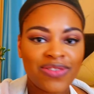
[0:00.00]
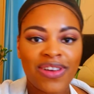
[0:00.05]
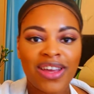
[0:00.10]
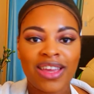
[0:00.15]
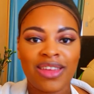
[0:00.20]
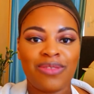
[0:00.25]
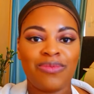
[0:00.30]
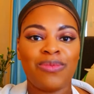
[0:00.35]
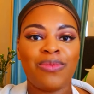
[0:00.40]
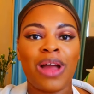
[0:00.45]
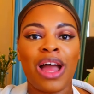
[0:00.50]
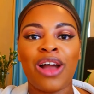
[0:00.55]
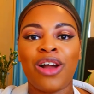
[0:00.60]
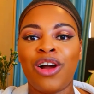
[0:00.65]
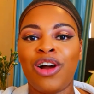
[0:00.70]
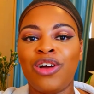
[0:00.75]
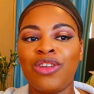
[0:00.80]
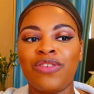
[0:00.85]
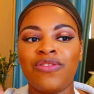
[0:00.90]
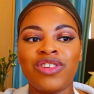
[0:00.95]
fine. I
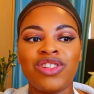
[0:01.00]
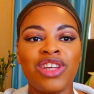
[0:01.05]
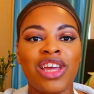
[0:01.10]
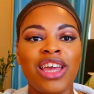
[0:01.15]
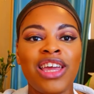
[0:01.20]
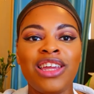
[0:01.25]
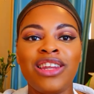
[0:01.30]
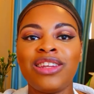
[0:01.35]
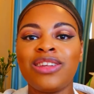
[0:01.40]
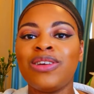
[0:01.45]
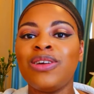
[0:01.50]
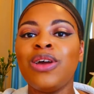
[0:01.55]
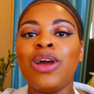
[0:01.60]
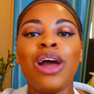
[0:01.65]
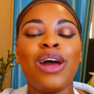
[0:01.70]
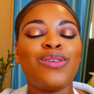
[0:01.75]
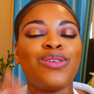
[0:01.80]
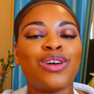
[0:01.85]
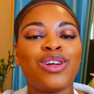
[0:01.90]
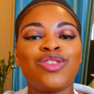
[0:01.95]
got another shade,
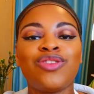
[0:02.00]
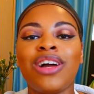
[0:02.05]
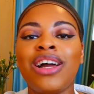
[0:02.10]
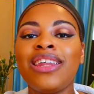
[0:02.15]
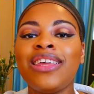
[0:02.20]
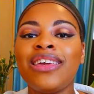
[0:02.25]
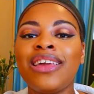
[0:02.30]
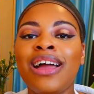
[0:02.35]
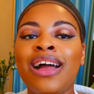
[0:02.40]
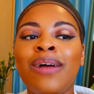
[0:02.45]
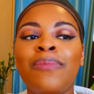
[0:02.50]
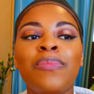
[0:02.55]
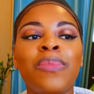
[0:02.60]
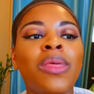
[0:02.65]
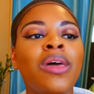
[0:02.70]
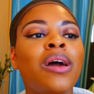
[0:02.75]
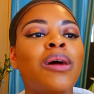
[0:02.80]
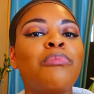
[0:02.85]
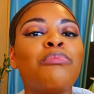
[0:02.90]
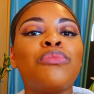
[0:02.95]
not tried it yet.
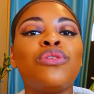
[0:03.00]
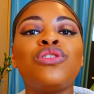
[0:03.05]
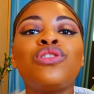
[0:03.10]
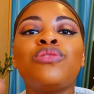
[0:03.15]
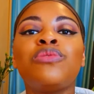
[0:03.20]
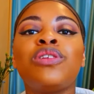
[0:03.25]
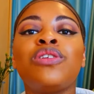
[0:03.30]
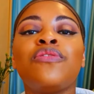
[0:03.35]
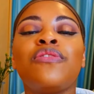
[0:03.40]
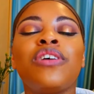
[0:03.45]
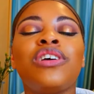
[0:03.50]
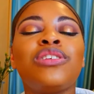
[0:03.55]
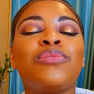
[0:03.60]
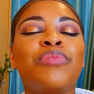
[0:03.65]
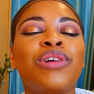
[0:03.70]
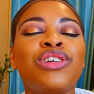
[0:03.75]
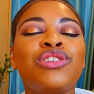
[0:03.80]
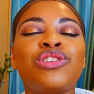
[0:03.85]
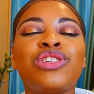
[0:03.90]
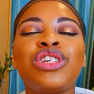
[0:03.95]
I'm gonna do it in the first
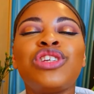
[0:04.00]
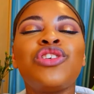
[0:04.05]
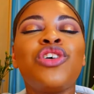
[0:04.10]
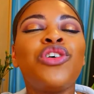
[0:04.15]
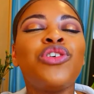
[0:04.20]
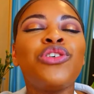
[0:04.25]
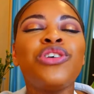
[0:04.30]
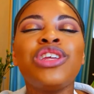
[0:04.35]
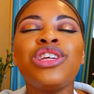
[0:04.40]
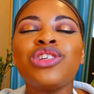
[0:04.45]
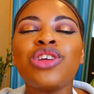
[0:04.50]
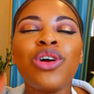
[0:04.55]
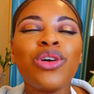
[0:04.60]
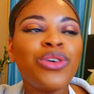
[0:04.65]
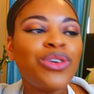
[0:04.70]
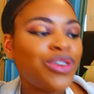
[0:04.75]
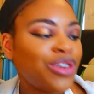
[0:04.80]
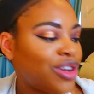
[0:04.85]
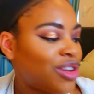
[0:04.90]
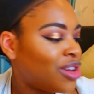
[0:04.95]
impression. This shall go, this shall
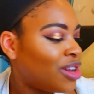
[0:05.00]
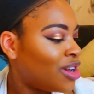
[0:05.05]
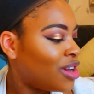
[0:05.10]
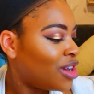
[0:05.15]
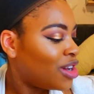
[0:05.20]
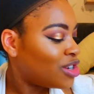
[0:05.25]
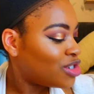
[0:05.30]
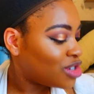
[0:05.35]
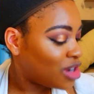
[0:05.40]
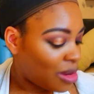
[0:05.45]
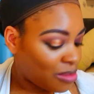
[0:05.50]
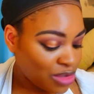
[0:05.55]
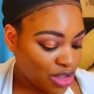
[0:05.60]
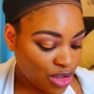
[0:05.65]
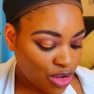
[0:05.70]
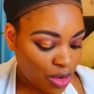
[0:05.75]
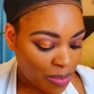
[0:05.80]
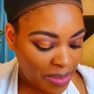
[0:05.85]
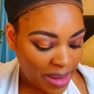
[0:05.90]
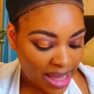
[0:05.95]
So I'm just
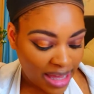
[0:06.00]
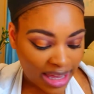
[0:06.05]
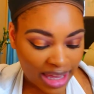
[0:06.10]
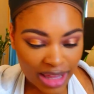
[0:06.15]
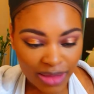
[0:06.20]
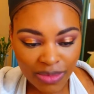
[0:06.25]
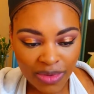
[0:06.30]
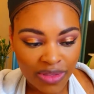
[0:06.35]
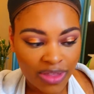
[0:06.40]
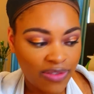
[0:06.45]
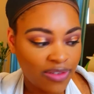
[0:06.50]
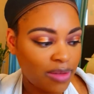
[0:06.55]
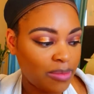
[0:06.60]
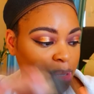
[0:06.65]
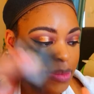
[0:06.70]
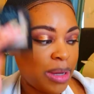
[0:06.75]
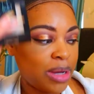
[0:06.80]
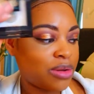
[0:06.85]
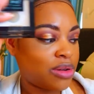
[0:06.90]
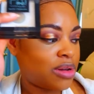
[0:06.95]
gonna go back in with the Fit Me
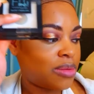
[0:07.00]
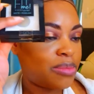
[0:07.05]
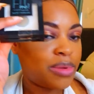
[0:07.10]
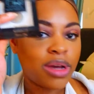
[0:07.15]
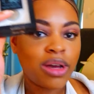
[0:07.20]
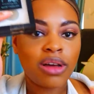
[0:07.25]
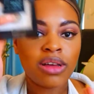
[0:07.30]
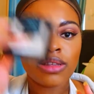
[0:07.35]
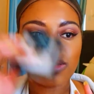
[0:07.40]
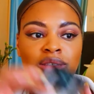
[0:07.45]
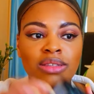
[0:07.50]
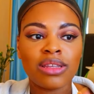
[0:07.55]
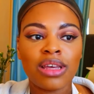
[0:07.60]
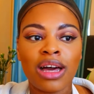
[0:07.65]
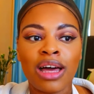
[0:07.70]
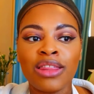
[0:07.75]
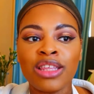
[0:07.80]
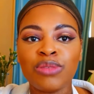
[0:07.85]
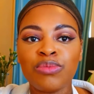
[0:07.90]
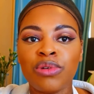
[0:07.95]
powder because
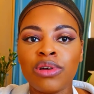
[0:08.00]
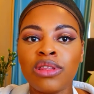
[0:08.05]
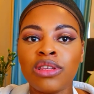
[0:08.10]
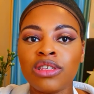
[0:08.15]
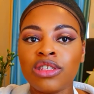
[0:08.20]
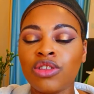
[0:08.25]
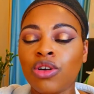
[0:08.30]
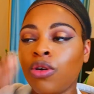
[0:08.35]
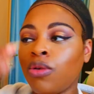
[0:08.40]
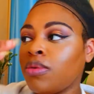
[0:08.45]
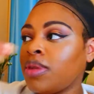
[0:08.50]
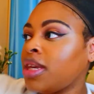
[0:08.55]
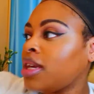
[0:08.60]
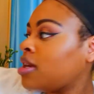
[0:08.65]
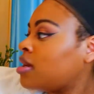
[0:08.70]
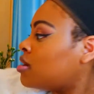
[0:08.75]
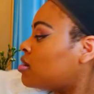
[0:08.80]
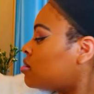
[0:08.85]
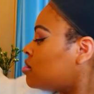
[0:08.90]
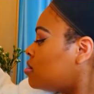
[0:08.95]
at this point this is the only
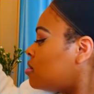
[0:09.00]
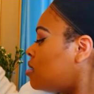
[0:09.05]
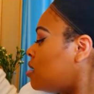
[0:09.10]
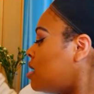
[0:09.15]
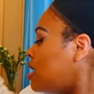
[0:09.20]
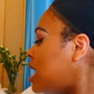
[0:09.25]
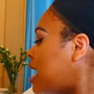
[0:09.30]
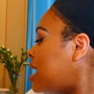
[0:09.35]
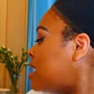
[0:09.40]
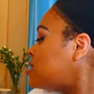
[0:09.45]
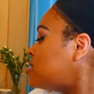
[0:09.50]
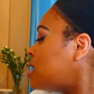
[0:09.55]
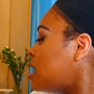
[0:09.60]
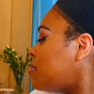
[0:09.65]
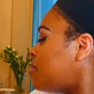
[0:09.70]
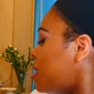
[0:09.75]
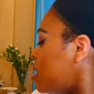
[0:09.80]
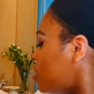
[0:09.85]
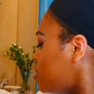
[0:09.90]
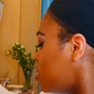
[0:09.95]
light setting
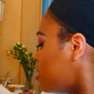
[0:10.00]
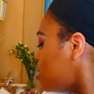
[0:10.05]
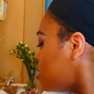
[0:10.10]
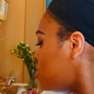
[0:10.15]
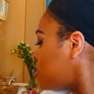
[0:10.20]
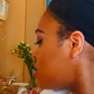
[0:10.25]
powder